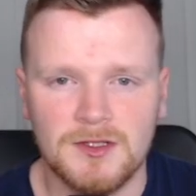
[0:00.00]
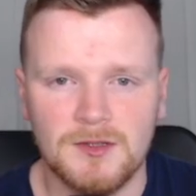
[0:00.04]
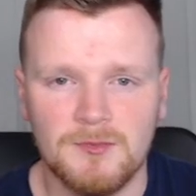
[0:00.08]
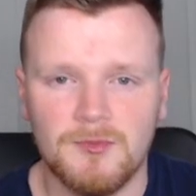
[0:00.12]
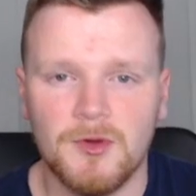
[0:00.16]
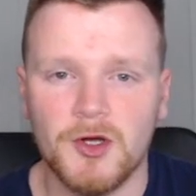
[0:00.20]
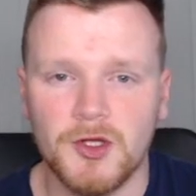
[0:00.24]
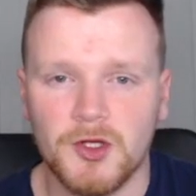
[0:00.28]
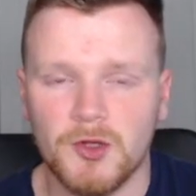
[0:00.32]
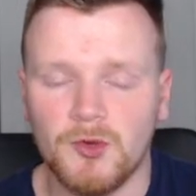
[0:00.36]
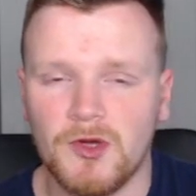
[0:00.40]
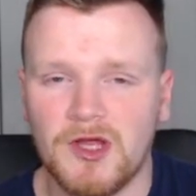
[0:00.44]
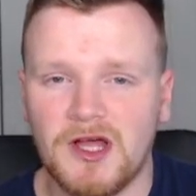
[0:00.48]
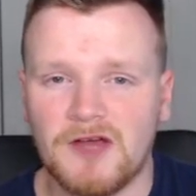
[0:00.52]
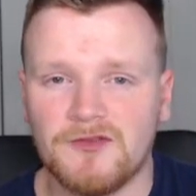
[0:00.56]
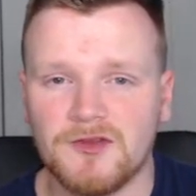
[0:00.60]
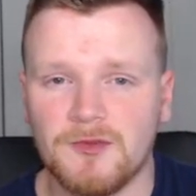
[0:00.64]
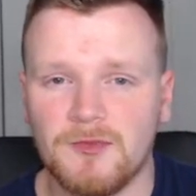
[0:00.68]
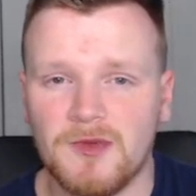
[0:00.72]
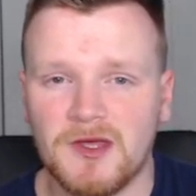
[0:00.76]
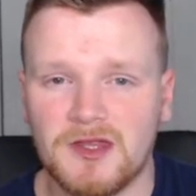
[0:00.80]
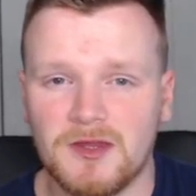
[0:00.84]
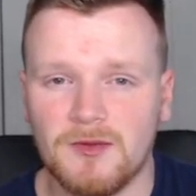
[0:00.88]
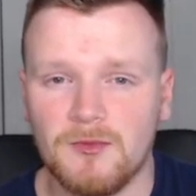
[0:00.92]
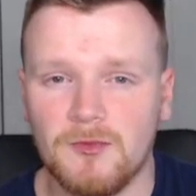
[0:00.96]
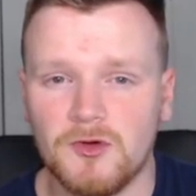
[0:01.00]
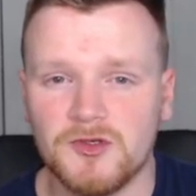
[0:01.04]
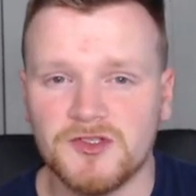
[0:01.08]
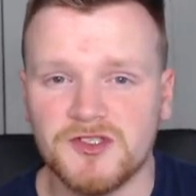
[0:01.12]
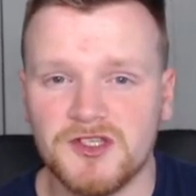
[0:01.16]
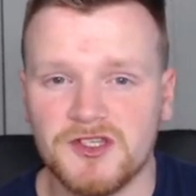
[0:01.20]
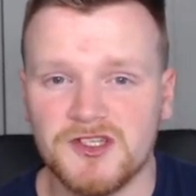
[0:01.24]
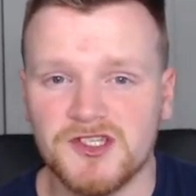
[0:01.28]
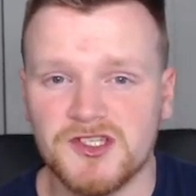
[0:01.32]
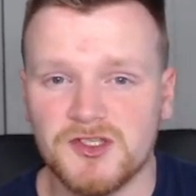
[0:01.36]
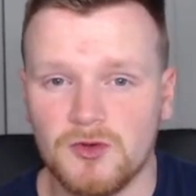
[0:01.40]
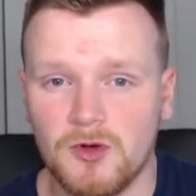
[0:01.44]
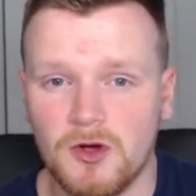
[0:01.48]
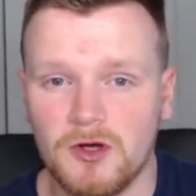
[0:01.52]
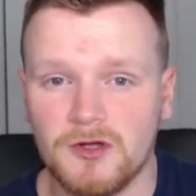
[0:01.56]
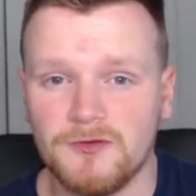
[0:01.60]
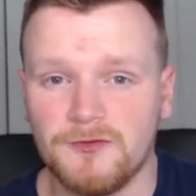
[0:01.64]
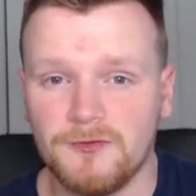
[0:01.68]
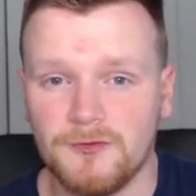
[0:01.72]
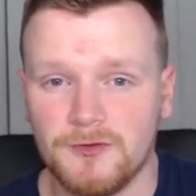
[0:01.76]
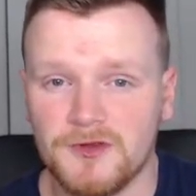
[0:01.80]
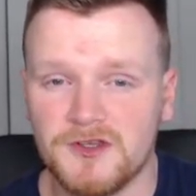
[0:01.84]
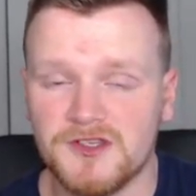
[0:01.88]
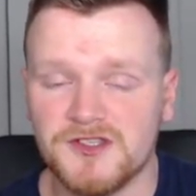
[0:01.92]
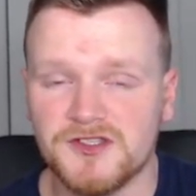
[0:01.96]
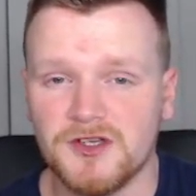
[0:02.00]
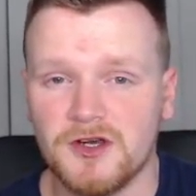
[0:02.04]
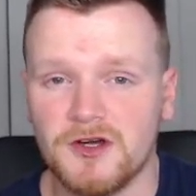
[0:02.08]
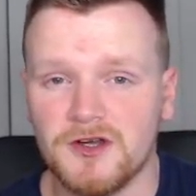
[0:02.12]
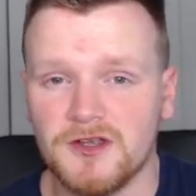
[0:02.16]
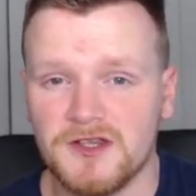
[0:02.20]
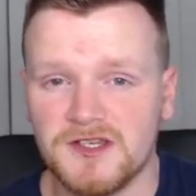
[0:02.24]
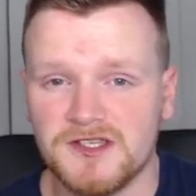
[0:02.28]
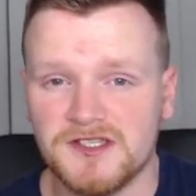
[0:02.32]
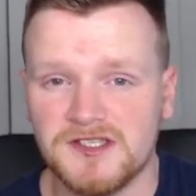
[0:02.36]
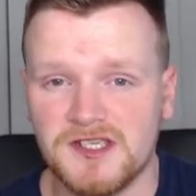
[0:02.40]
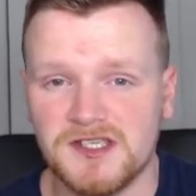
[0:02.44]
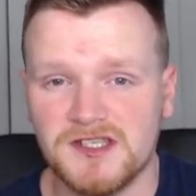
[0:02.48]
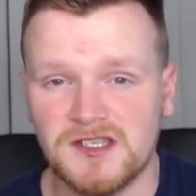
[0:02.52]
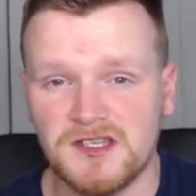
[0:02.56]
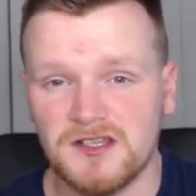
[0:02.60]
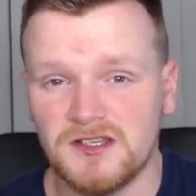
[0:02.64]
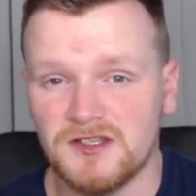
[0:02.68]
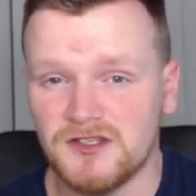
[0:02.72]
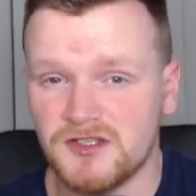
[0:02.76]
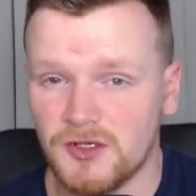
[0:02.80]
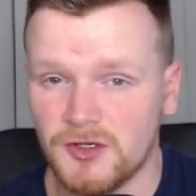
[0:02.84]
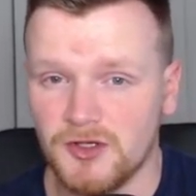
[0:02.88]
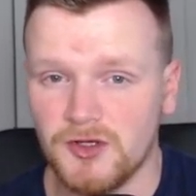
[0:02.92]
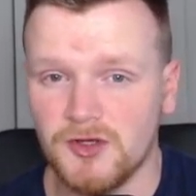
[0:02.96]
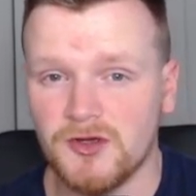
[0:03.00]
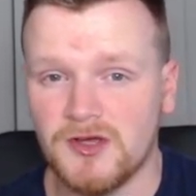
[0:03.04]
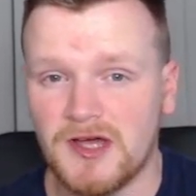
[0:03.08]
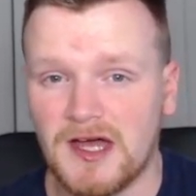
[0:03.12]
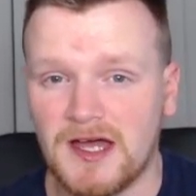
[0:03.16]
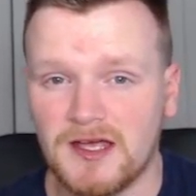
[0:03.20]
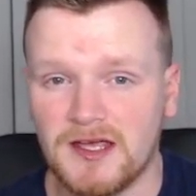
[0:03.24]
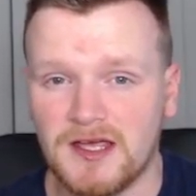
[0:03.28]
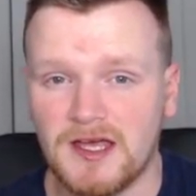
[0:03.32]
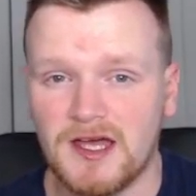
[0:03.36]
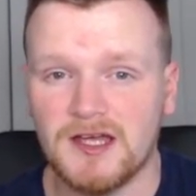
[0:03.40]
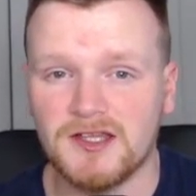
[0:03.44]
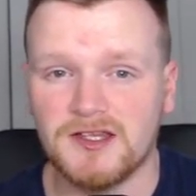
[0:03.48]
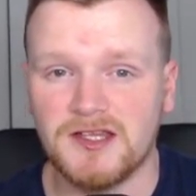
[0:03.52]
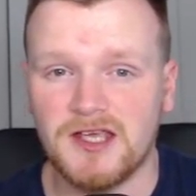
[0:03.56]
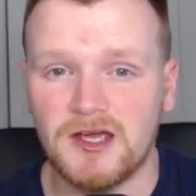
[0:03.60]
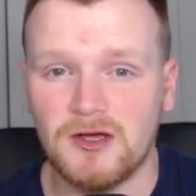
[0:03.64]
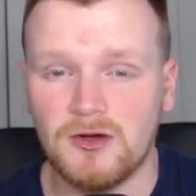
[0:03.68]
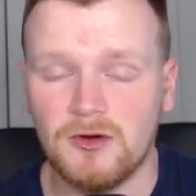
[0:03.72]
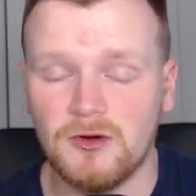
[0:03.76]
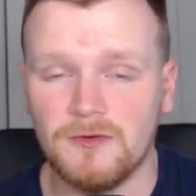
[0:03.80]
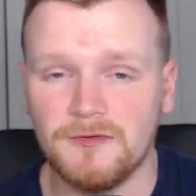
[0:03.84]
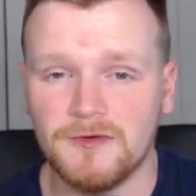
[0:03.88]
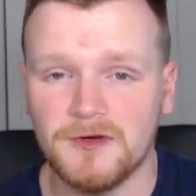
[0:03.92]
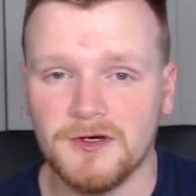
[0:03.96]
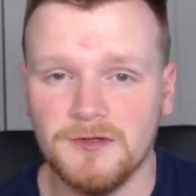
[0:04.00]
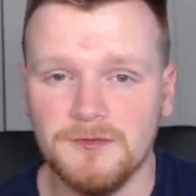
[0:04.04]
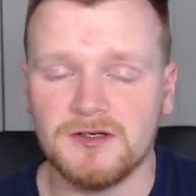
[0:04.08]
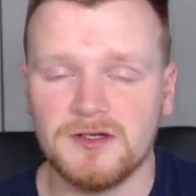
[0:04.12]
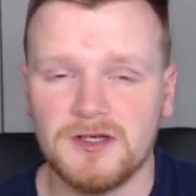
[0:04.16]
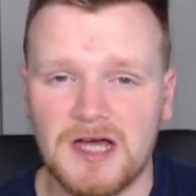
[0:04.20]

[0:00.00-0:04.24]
But you will have to make the most of the squad for the start of the season until you can get a takeover.